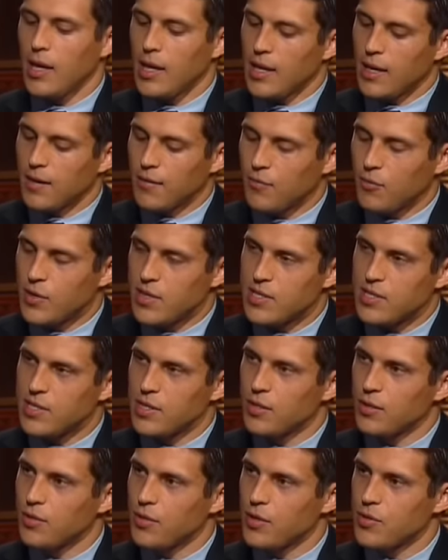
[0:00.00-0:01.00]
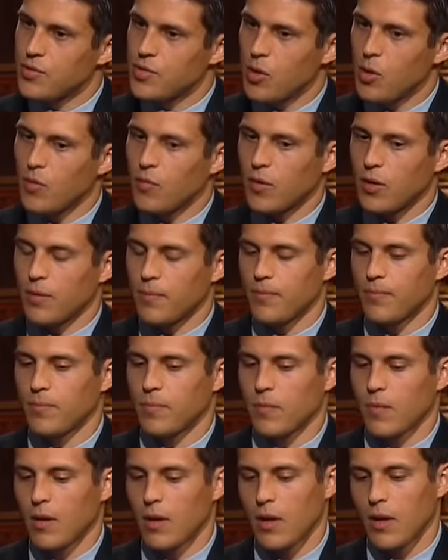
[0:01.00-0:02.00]
if we seal those over,
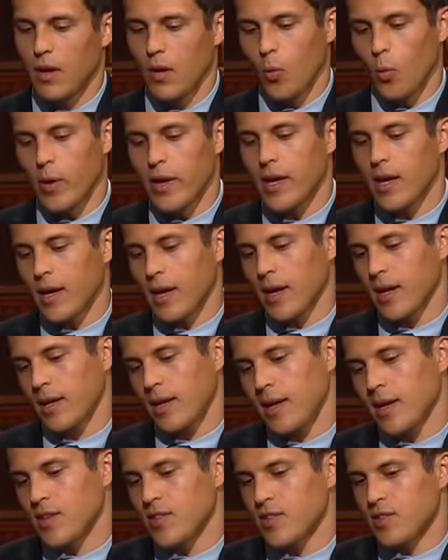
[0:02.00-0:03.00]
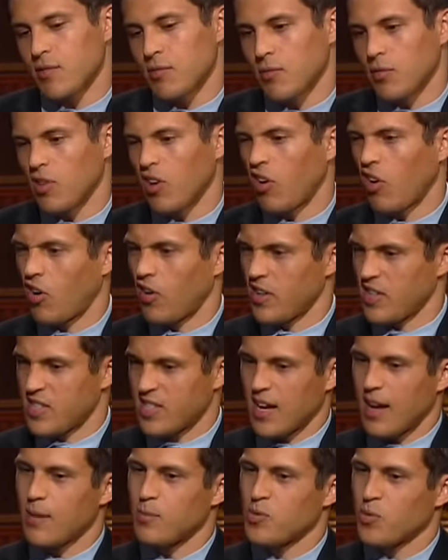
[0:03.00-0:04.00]
we can get kids through the hardest
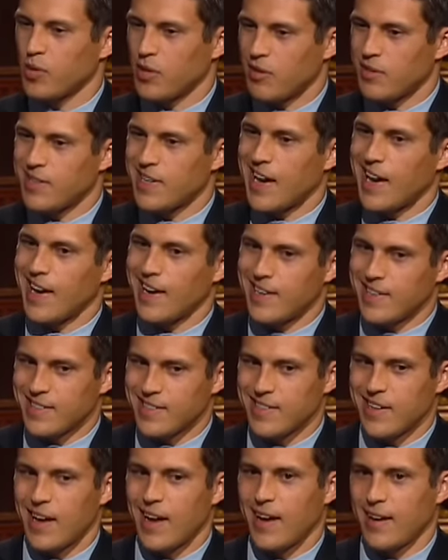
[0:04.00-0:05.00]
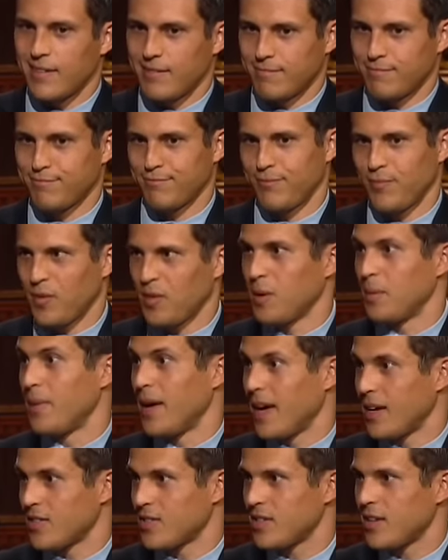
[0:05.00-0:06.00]
times when their diet is not the
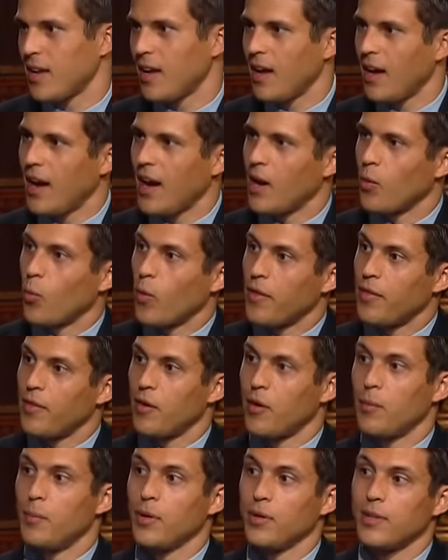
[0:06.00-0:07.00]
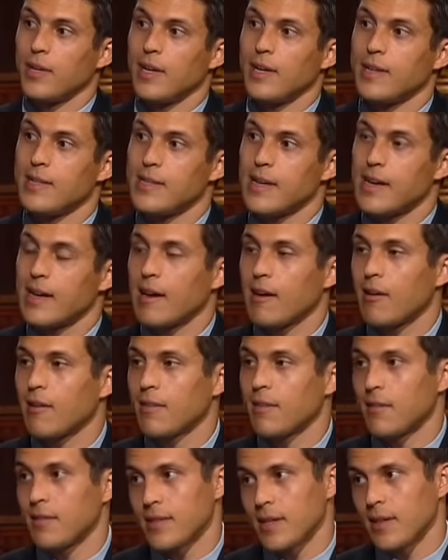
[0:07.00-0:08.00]
best and when their ability to take care of
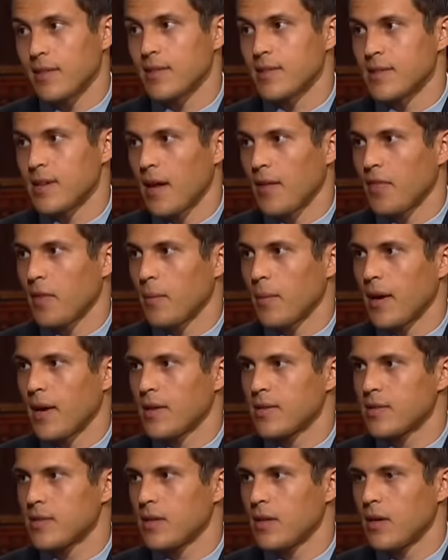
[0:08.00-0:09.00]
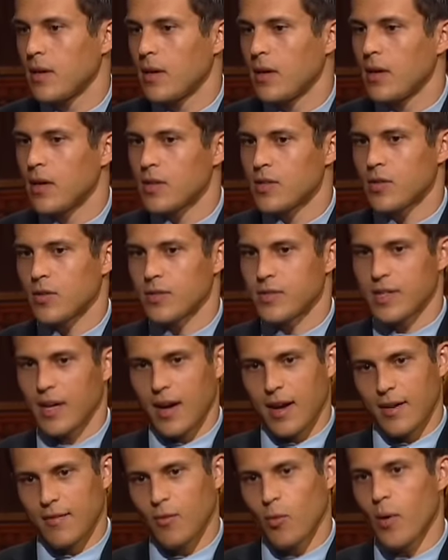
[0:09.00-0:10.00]
their teeth is not the best. Mm -hmm. So it's
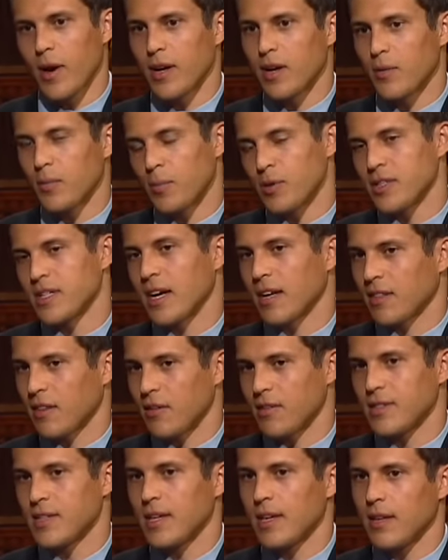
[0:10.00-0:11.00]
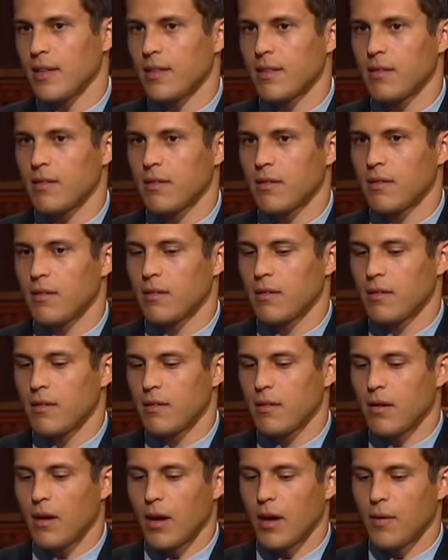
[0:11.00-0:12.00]
kind of a way to protect their teeth
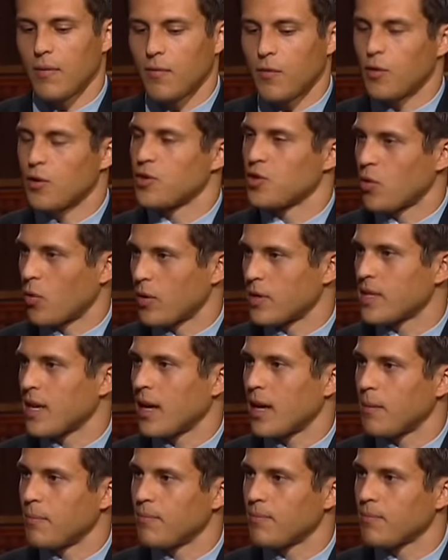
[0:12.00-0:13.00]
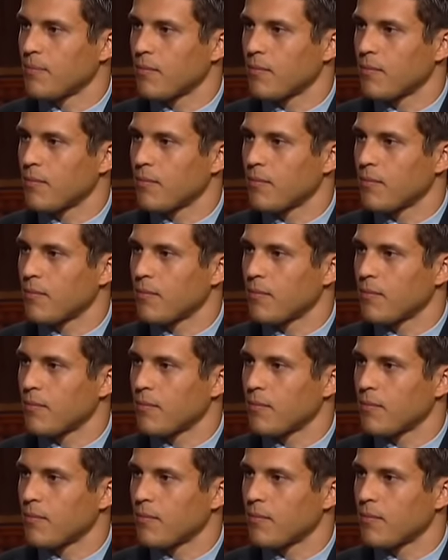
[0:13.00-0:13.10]
uh, for a short time.